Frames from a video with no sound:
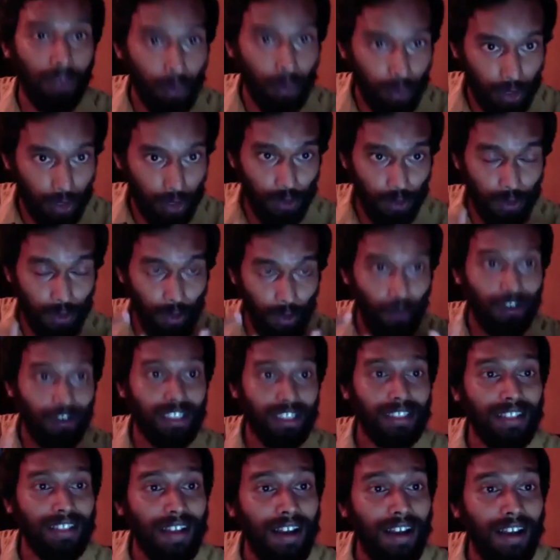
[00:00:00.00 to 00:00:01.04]
He was
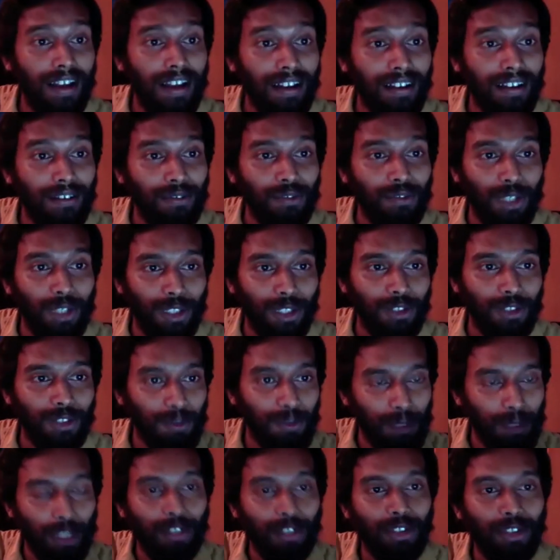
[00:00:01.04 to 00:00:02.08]
always there when you
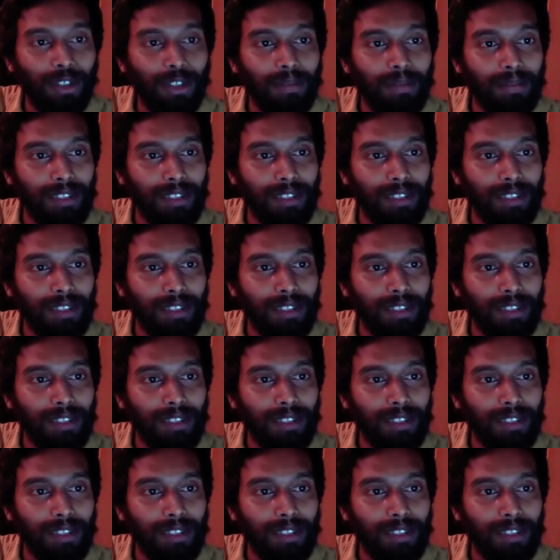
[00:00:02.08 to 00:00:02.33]
speak to him.